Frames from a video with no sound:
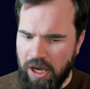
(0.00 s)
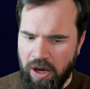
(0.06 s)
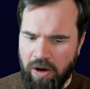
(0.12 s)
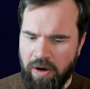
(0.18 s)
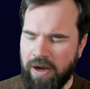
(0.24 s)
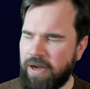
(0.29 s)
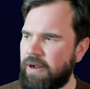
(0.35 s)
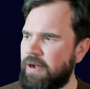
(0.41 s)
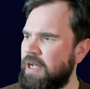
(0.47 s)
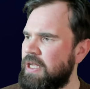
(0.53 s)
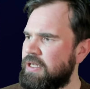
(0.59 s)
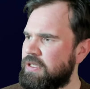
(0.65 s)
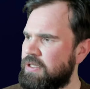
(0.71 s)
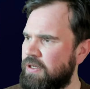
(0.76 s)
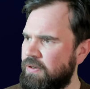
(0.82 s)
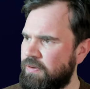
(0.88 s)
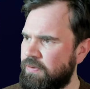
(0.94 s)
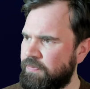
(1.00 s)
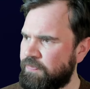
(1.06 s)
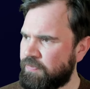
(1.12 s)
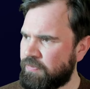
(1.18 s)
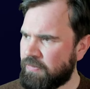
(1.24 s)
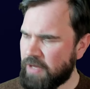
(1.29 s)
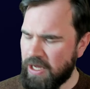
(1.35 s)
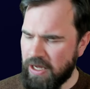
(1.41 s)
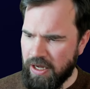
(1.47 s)
All right, so
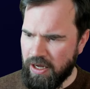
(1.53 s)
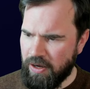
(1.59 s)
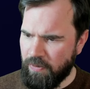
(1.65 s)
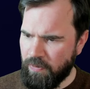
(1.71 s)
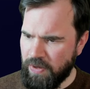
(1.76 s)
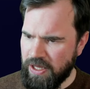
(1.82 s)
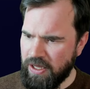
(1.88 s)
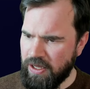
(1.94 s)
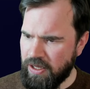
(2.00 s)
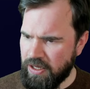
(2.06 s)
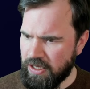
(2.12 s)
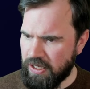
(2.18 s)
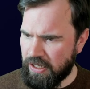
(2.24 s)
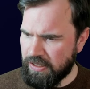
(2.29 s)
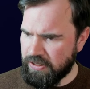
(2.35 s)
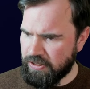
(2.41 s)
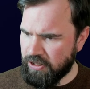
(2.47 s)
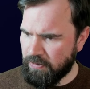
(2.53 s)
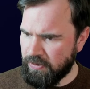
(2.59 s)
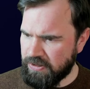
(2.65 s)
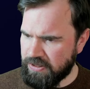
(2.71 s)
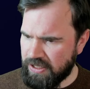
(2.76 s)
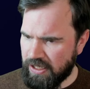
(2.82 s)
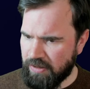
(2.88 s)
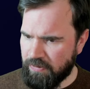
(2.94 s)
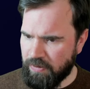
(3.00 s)
let's double
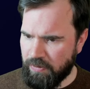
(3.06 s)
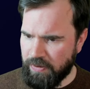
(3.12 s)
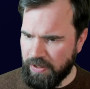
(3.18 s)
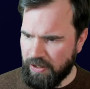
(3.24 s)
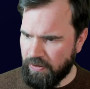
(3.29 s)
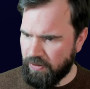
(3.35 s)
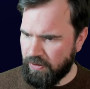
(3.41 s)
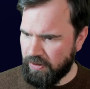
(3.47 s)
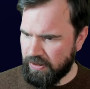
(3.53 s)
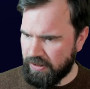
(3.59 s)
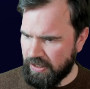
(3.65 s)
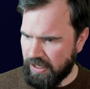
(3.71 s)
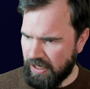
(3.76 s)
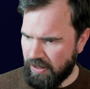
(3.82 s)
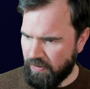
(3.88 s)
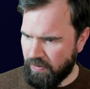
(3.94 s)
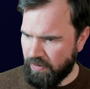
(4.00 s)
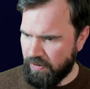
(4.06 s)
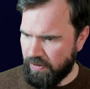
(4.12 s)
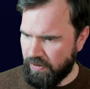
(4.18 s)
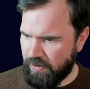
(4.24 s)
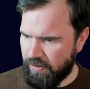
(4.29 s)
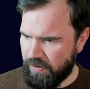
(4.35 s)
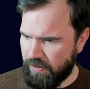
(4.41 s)
check what we called our